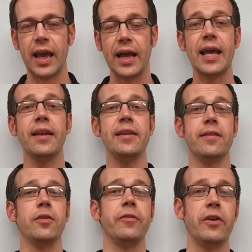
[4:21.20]
And that leads
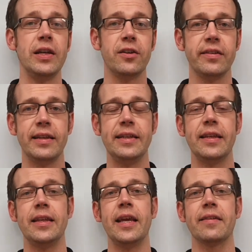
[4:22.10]
us on very nicely
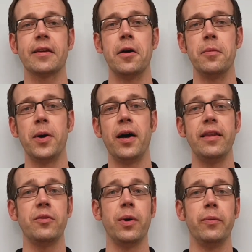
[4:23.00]
to the next kind of part of
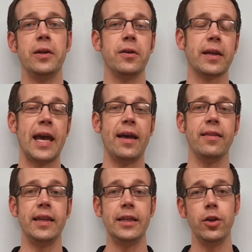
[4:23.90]
this, where we look
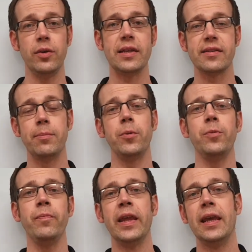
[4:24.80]
at the unit
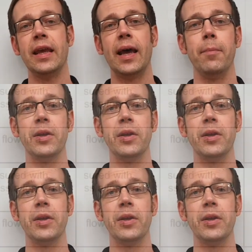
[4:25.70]
symbol. And